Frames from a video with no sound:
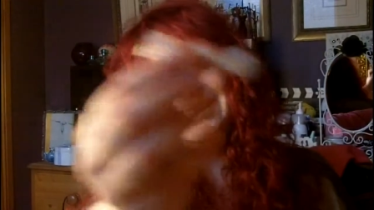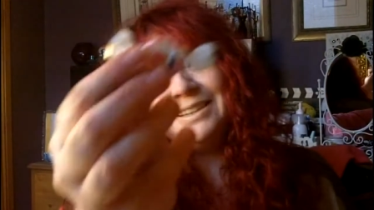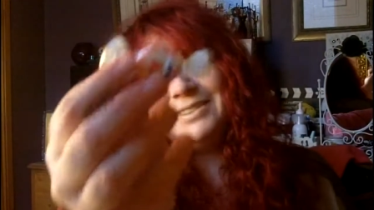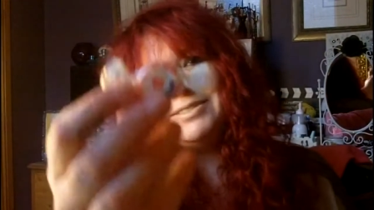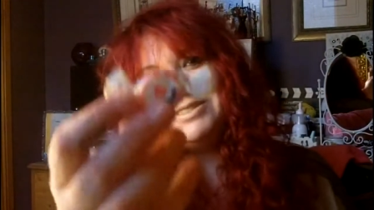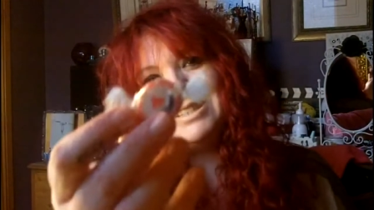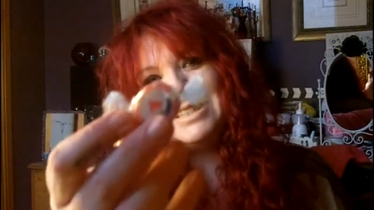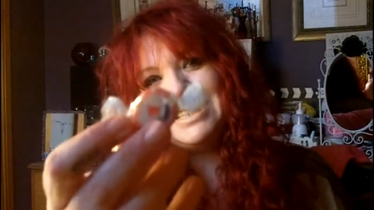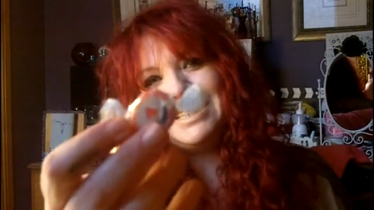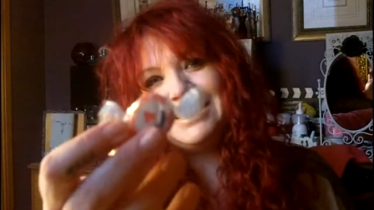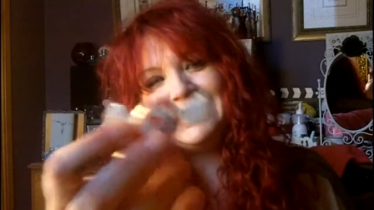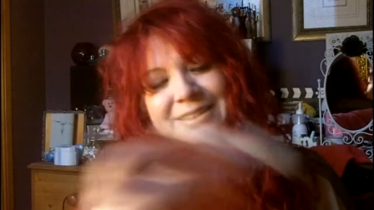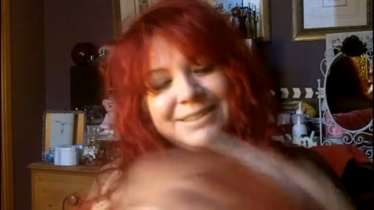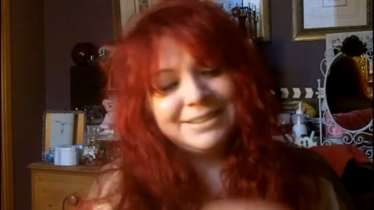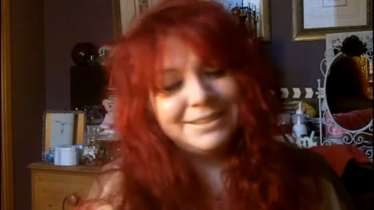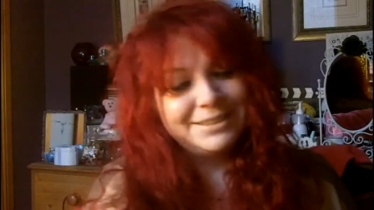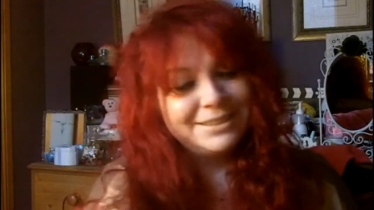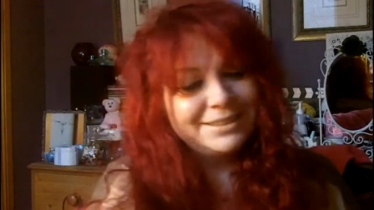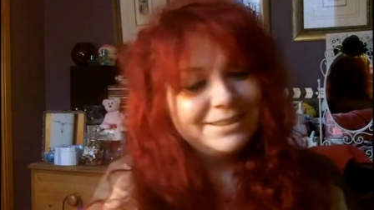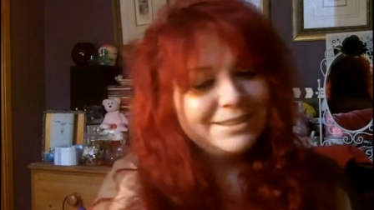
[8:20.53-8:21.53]
it was hidden.
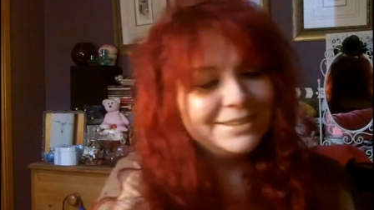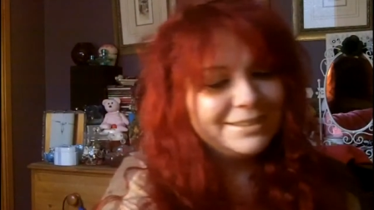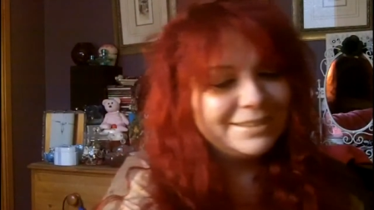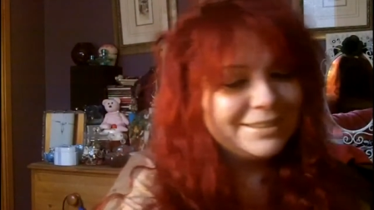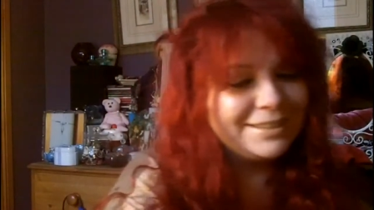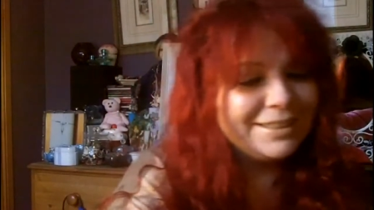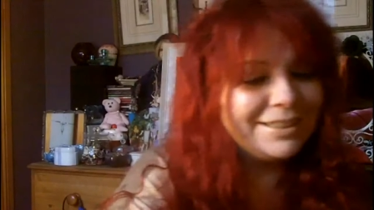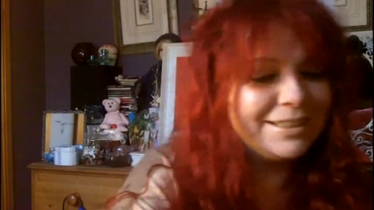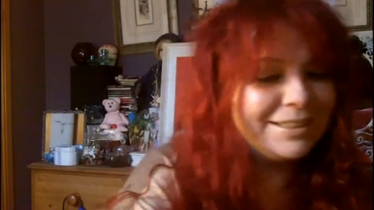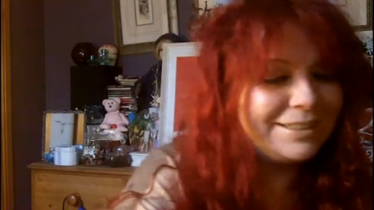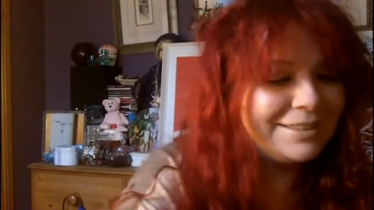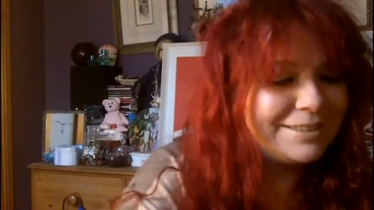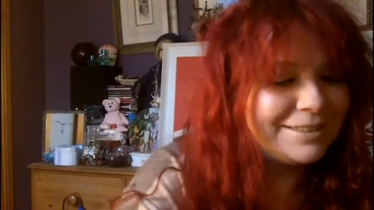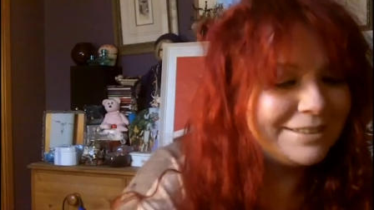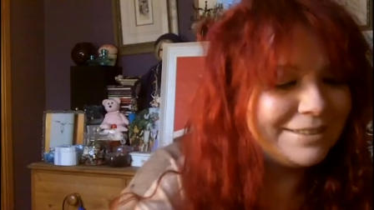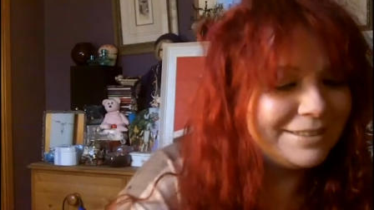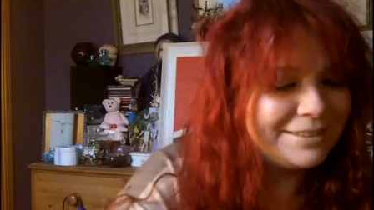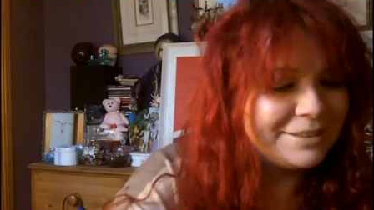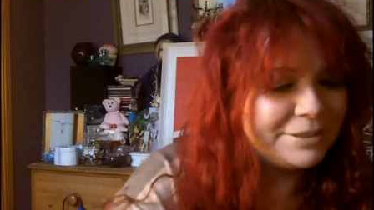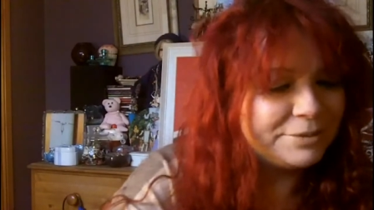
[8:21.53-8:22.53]
Yeah,
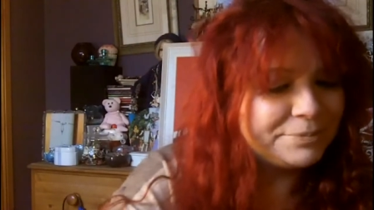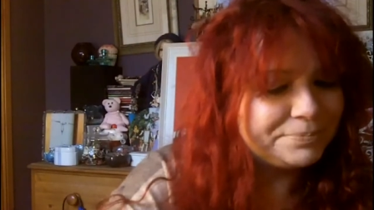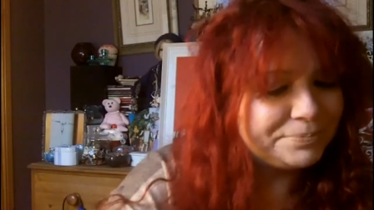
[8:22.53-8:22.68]
so